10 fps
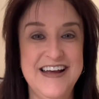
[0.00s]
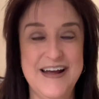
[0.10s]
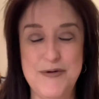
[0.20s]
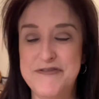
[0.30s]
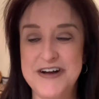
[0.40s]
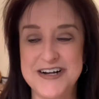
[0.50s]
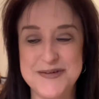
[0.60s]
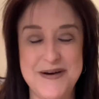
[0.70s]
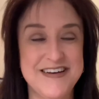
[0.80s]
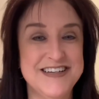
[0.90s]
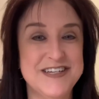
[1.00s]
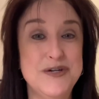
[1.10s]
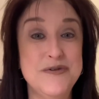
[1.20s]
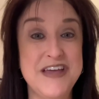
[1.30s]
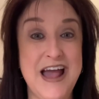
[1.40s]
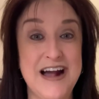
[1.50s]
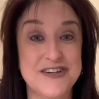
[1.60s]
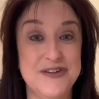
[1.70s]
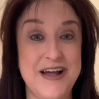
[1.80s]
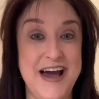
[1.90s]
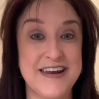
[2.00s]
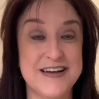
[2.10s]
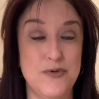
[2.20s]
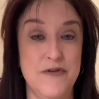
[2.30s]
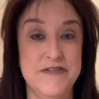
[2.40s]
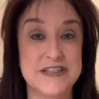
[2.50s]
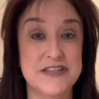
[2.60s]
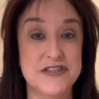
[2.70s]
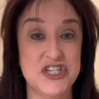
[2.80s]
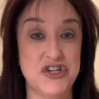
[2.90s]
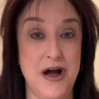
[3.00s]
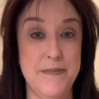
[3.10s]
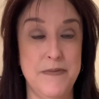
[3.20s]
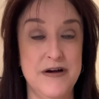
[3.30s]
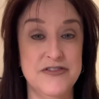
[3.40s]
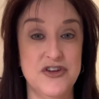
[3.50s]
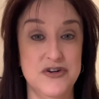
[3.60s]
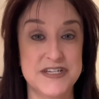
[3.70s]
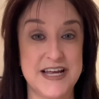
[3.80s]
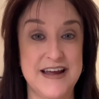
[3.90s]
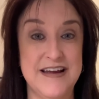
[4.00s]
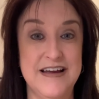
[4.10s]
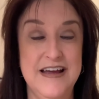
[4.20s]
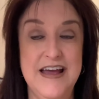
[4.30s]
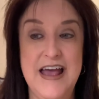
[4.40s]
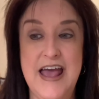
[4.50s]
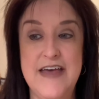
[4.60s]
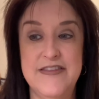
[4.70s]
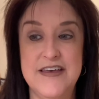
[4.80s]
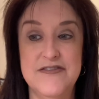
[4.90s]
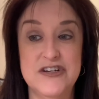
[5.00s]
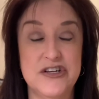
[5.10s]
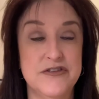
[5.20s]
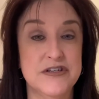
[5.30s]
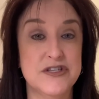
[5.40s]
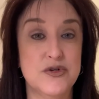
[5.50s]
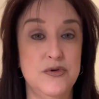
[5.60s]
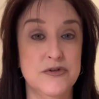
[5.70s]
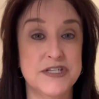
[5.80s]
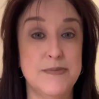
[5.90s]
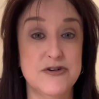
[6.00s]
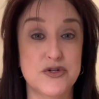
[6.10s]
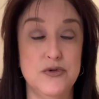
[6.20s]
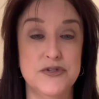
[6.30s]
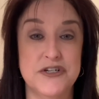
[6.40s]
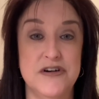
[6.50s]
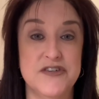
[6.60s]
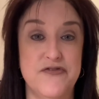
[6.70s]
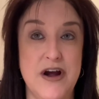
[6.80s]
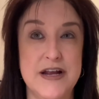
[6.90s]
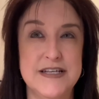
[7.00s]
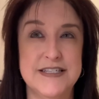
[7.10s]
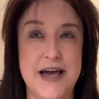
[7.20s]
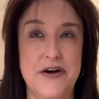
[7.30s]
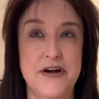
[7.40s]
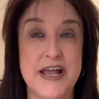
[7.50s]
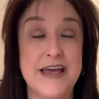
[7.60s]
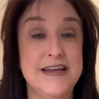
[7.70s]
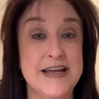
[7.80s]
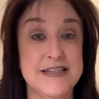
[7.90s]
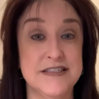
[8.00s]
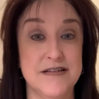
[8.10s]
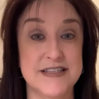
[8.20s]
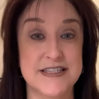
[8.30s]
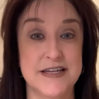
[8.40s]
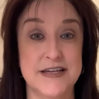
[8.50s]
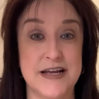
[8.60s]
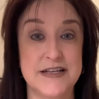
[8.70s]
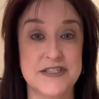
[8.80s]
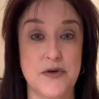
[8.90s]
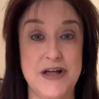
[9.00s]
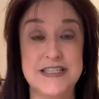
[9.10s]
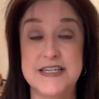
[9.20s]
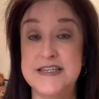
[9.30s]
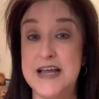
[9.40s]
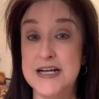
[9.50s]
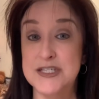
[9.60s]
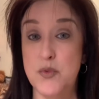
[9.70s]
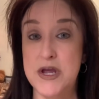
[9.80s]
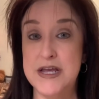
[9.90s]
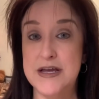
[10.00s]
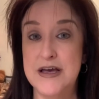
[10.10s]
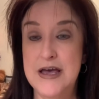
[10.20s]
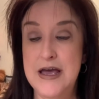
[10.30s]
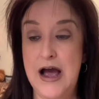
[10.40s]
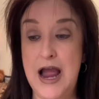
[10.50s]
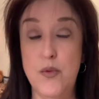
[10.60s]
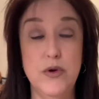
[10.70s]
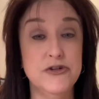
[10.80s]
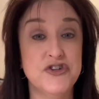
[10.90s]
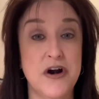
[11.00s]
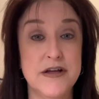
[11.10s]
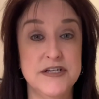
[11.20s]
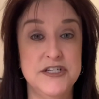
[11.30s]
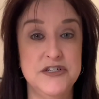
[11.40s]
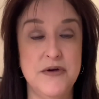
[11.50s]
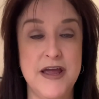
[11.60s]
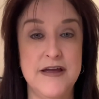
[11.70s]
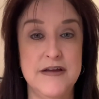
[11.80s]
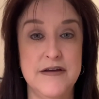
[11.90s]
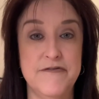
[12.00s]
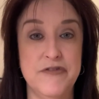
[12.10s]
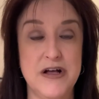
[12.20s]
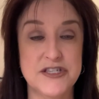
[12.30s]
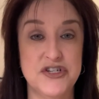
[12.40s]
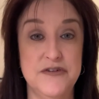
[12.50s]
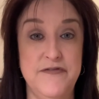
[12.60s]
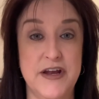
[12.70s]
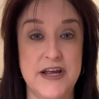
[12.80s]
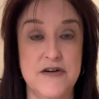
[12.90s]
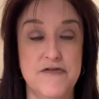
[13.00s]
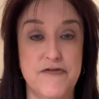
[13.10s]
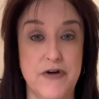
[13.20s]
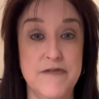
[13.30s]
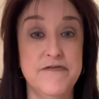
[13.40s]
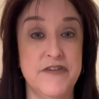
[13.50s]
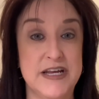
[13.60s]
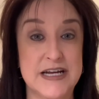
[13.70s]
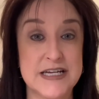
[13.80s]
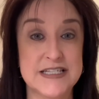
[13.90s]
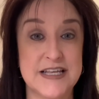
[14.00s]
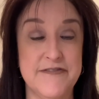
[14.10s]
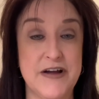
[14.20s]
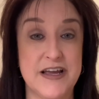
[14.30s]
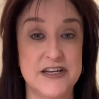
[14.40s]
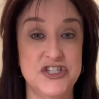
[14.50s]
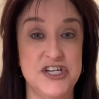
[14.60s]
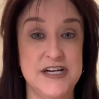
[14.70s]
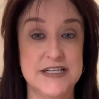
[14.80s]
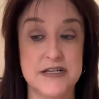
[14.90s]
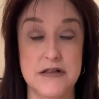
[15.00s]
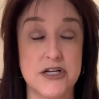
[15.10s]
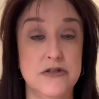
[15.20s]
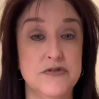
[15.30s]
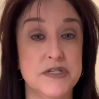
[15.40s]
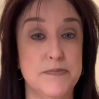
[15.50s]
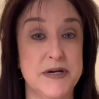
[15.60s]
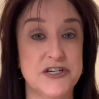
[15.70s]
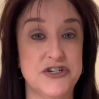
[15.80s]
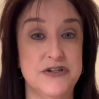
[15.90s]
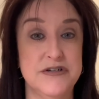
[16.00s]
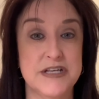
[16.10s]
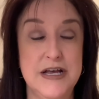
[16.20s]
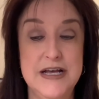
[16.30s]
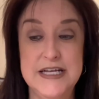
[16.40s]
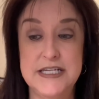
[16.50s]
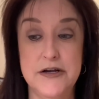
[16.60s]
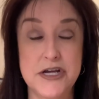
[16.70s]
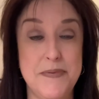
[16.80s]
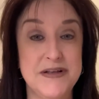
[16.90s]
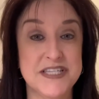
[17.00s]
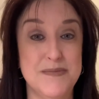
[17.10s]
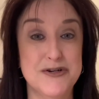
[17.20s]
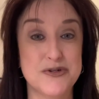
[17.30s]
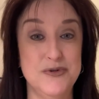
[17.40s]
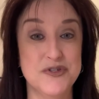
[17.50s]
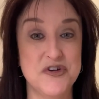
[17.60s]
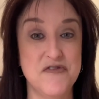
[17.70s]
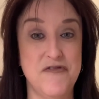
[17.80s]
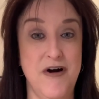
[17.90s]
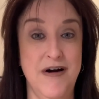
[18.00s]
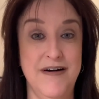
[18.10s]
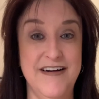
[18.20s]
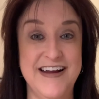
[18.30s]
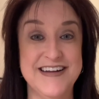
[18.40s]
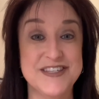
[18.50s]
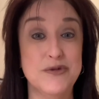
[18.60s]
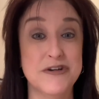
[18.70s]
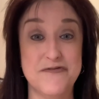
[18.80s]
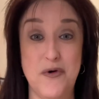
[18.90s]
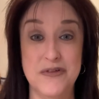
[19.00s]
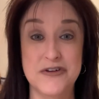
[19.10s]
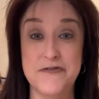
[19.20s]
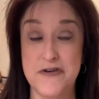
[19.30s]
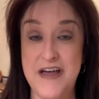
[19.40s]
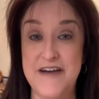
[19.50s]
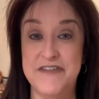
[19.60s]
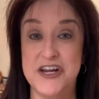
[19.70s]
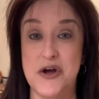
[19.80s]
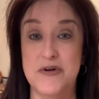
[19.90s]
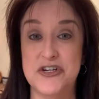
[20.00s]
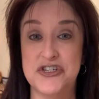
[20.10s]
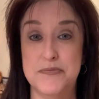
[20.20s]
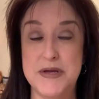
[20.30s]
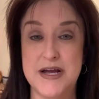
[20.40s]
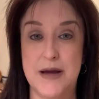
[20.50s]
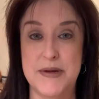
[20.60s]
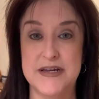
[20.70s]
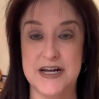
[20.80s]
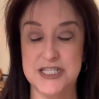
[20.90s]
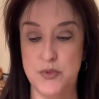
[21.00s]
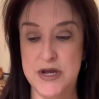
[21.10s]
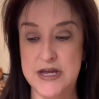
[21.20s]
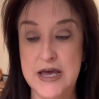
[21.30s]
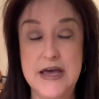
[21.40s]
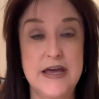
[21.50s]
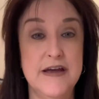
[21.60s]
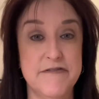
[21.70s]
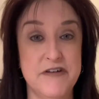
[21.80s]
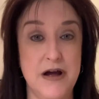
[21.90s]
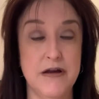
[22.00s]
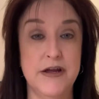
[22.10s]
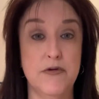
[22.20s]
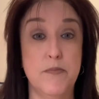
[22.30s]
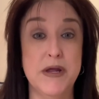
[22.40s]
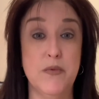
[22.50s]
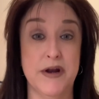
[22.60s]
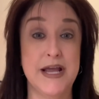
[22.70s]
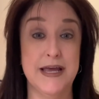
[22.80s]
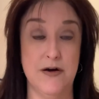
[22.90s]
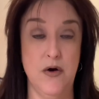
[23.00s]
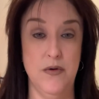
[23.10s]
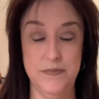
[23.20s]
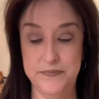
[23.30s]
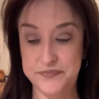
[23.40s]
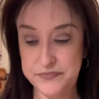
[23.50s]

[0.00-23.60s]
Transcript: We've talked about it to the actual attic. We'll visit the shop on Thursday and then the, the school, summer school starts Friday, Saturday, and ends on Sunday. So that's next week. I will try and do a floss tube video from Phoenix. If I get a chance, I'll include some pictures, tell you about summer school so far. And so look for, look for that video. It should be coming next week. If not, it'll be when I get home.